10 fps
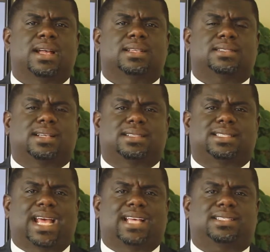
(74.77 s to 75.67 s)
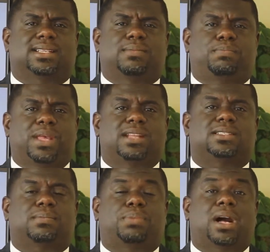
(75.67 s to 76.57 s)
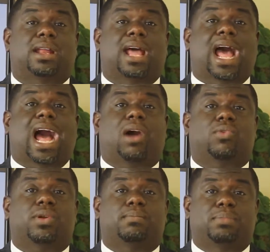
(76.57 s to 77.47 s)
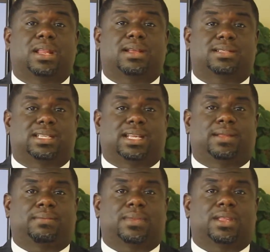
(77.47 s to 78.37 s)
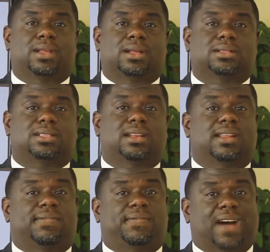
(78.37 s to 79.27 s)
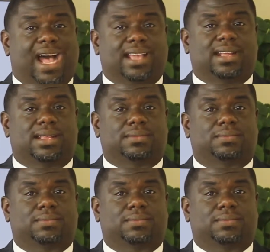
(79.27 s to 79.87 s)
Success depends upon our ability to define it,